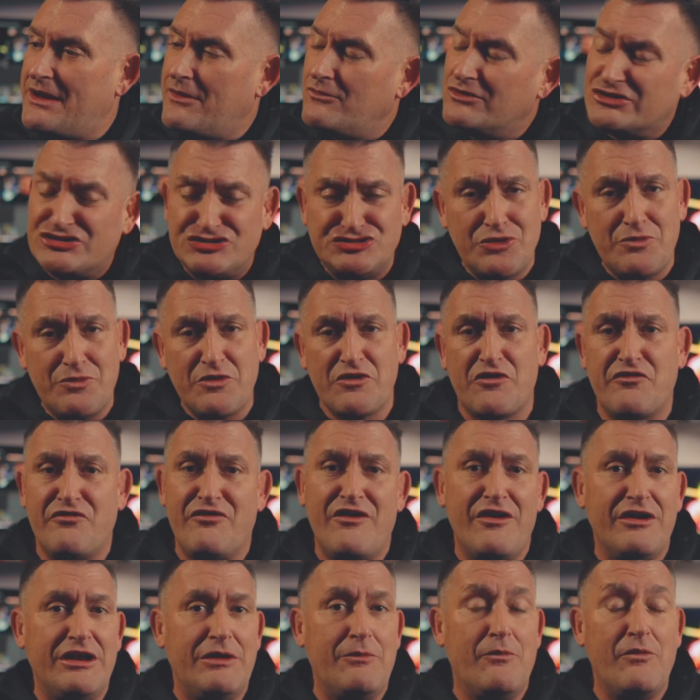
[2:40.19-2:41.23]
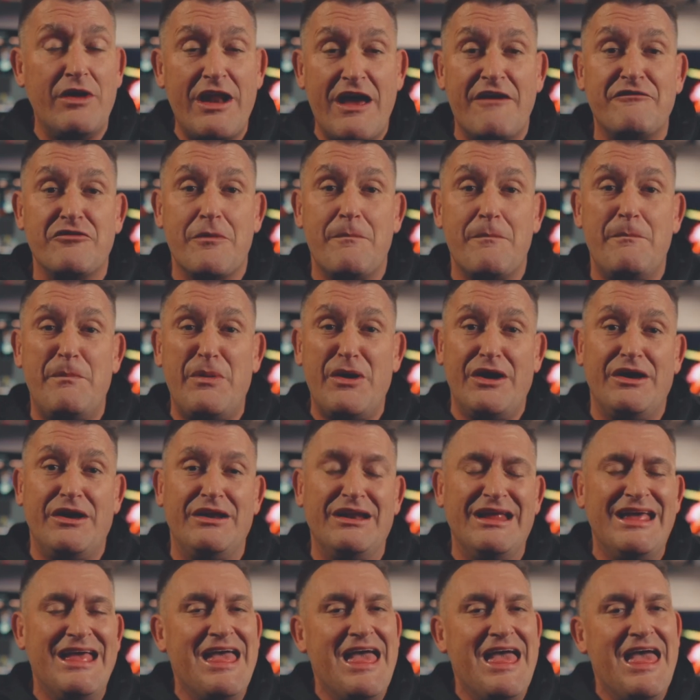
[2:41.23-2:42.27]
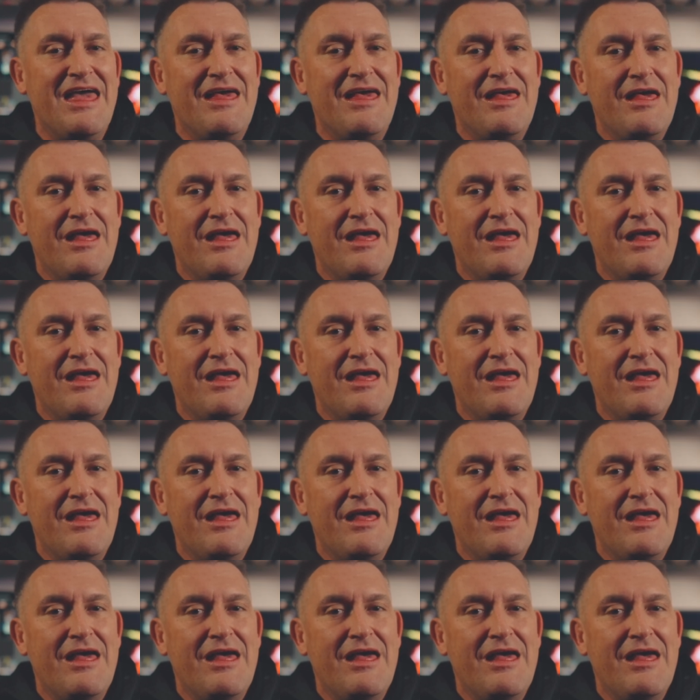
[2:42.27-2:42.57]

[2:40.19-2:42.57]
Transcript: and it was so much fun and whatever, but